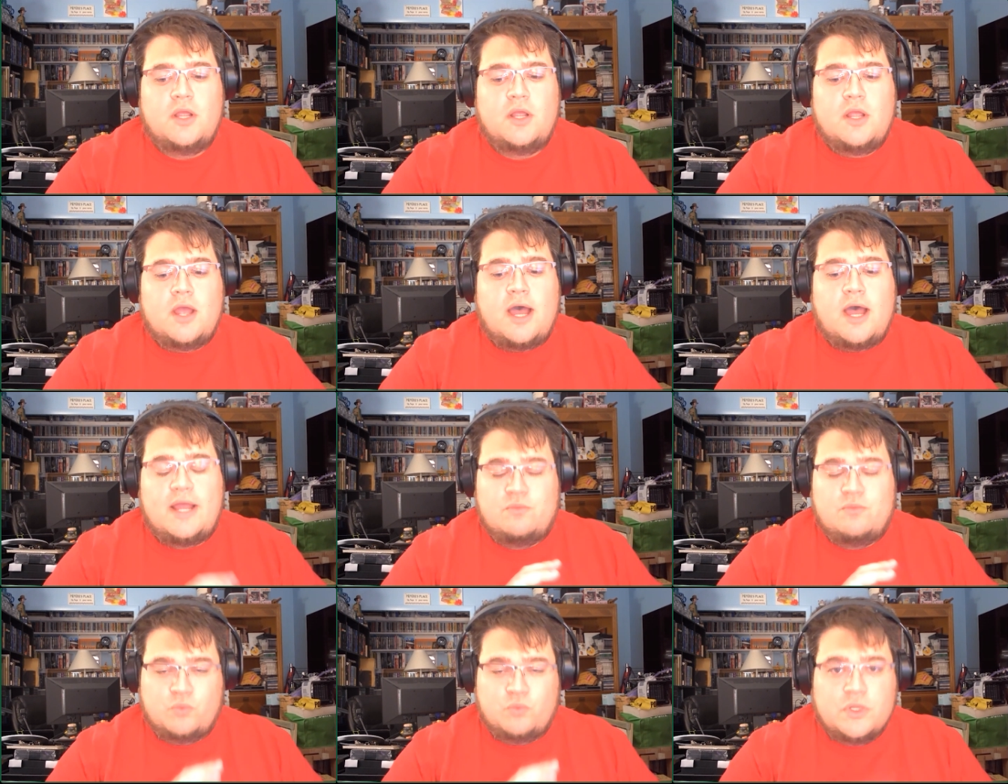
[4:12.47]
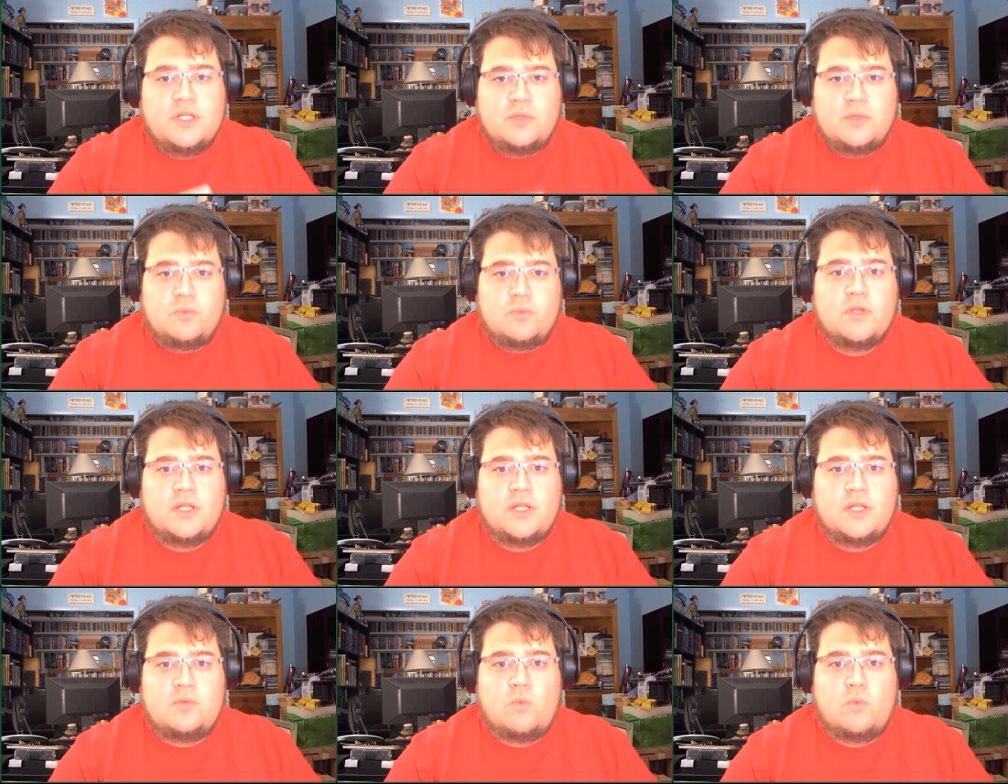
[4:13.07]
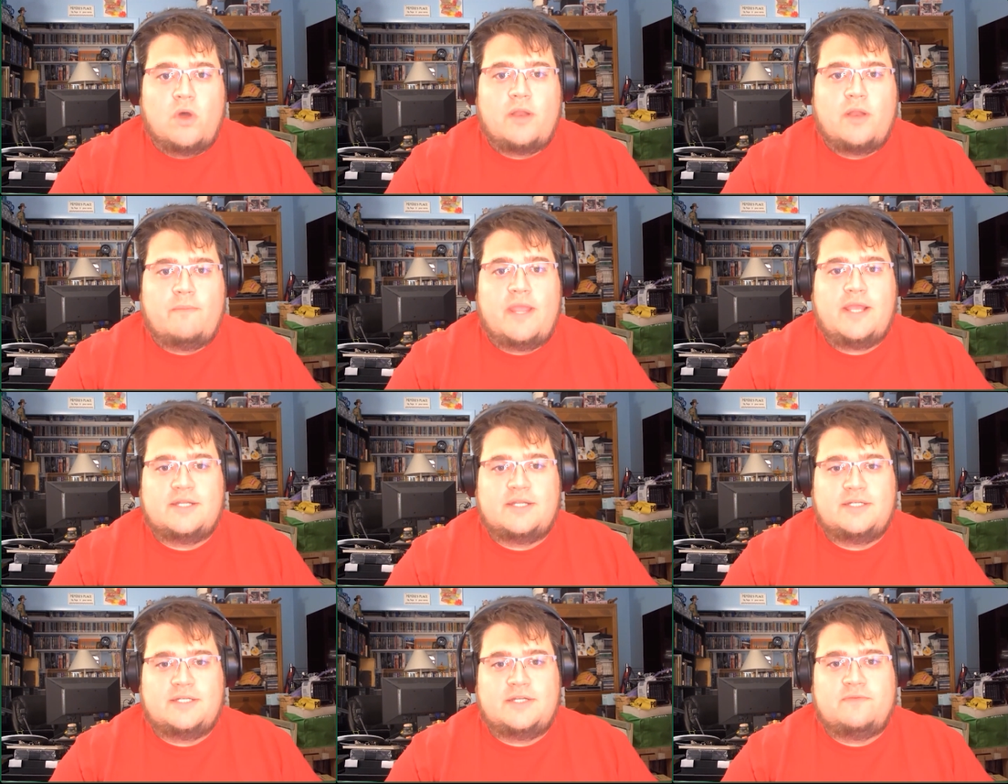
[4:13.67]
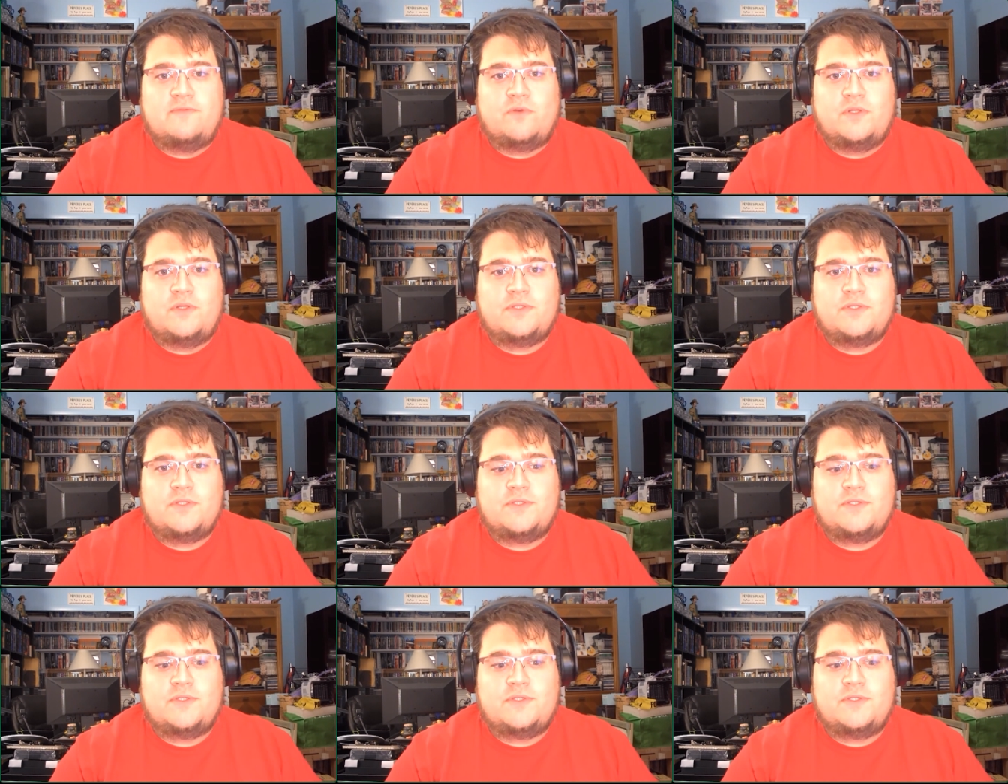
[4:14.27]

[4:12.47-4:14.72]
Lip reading: I really, really want to make a difference.